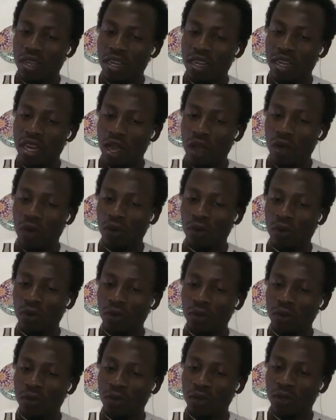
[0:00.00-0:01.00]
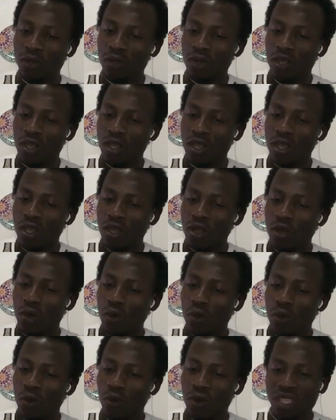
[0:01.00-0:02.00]
Now,
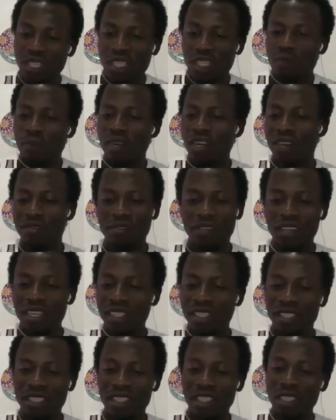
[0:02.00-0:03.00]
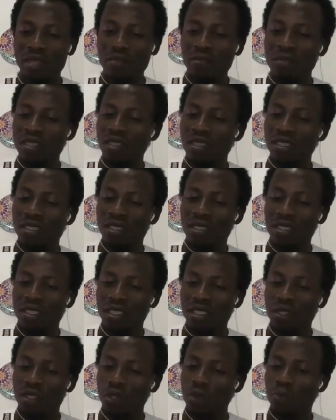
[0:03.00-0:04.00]
what is Pan-Africanism
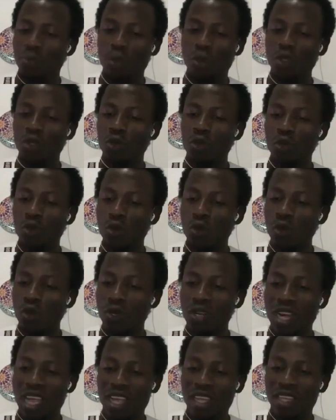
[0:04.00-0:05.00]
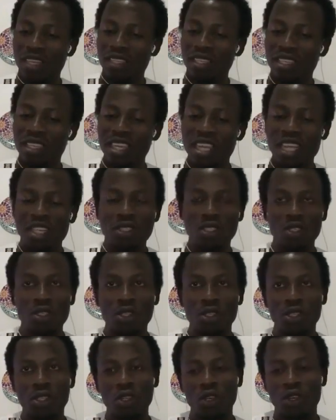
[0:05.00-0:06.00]
supposed to look like in
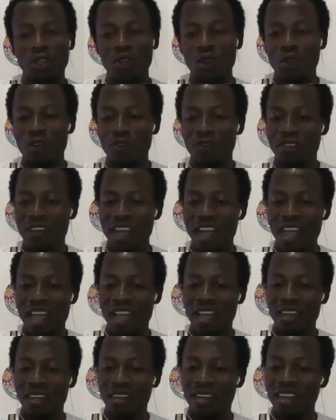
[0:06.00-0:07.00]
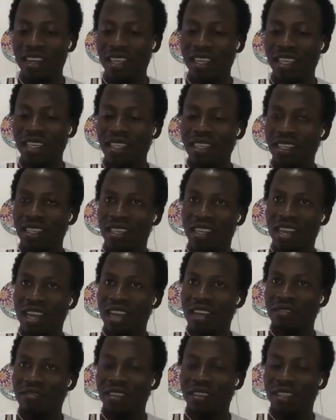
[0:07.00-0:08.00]
institutions of higher learning in
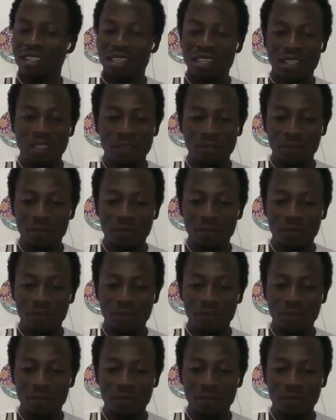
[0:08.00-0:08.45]
Africa?